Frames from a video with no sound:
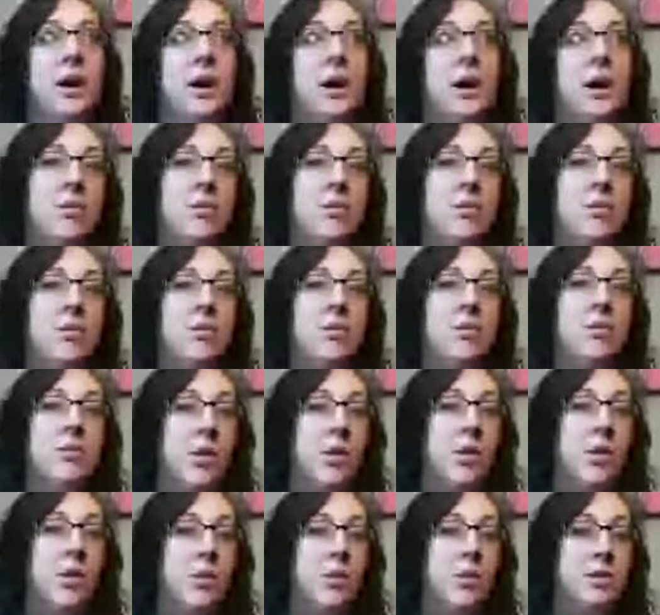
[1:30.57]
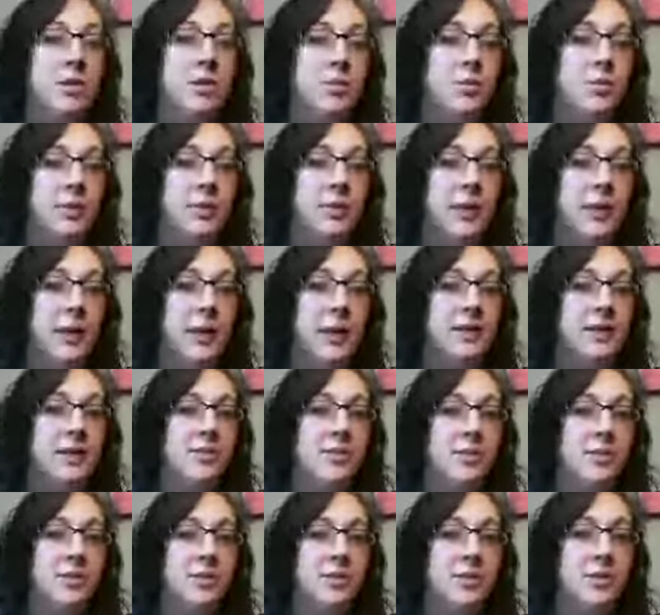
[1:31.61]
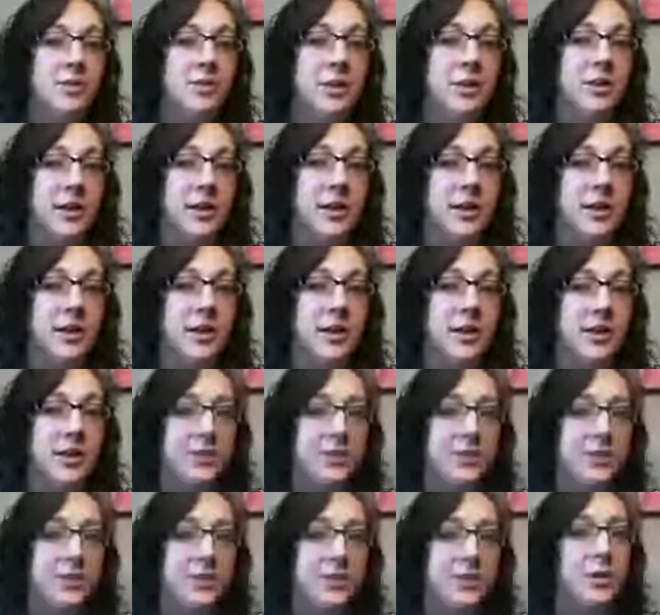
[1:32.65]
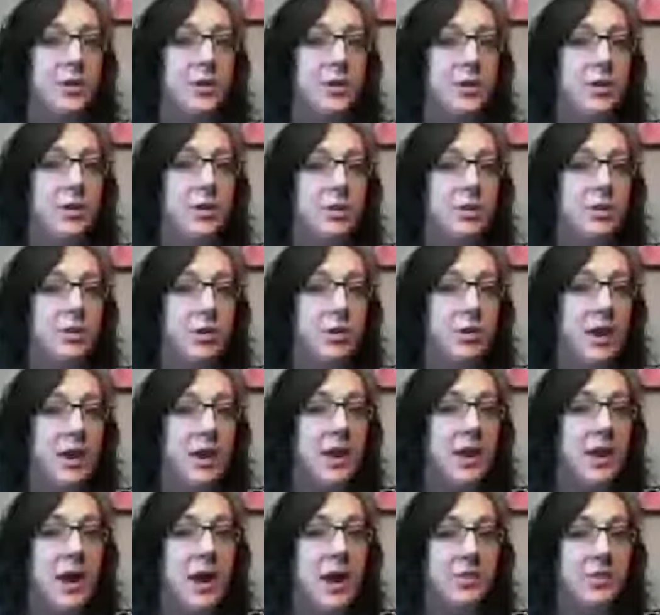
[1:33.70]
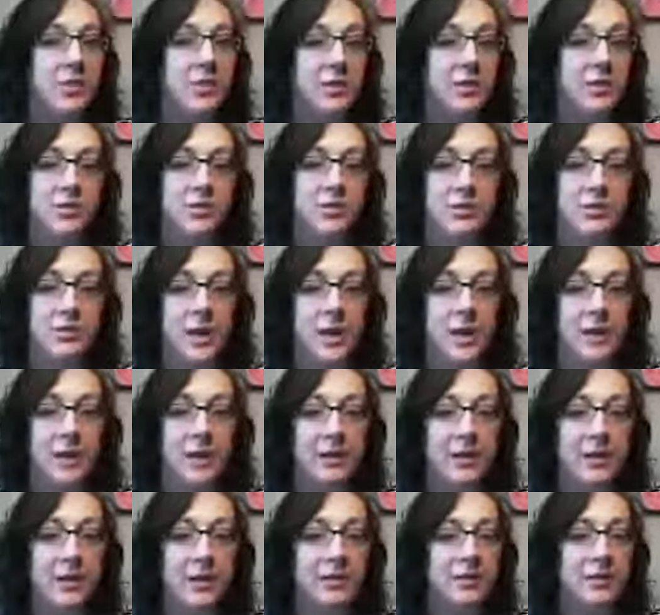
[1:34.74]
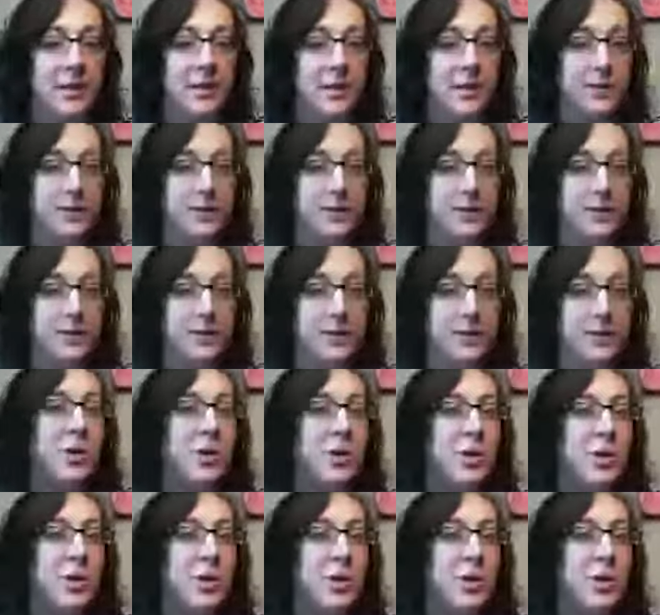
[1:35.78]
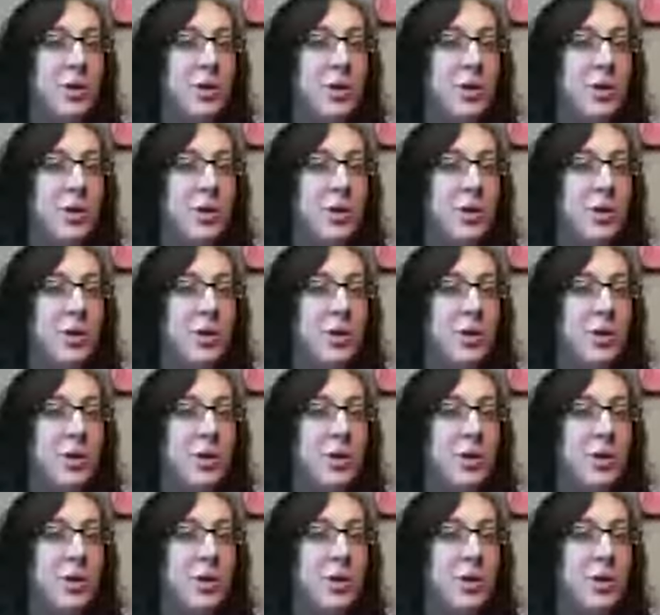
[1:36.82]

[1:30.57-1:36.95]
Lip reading: What are the goals related to the United Nations when they're looking at those 3 areas that you select?